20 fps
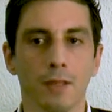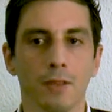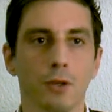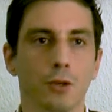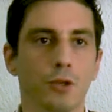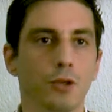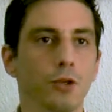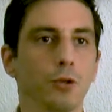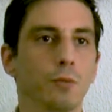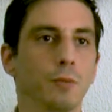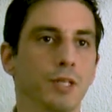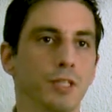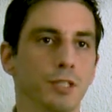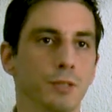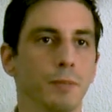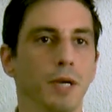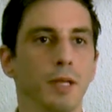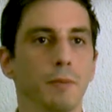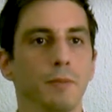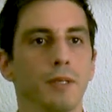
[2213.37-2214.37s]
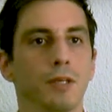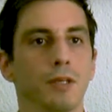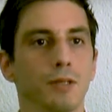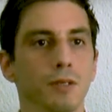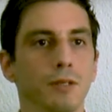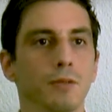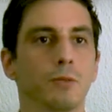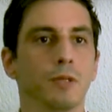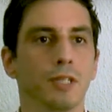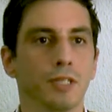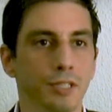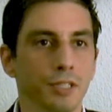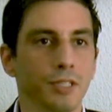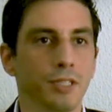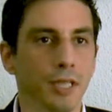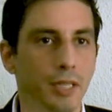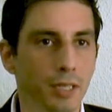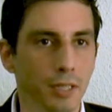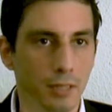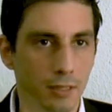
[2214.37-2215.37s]
The Cubans might be good with a
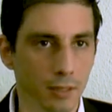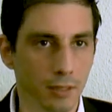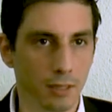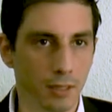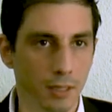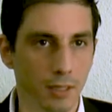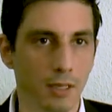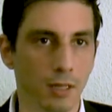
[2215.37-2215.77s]
stick,